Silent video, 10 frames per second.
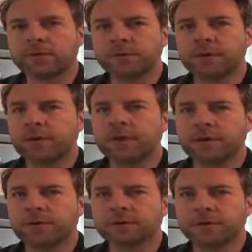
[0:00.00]
2 8th
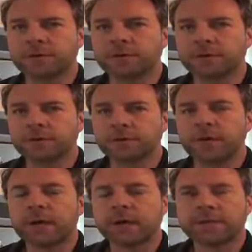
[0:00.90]
graders and 2
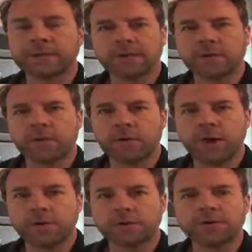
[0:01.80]
6th
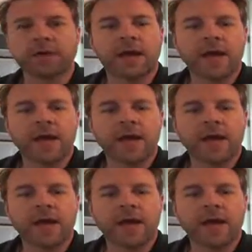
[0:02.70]
graders,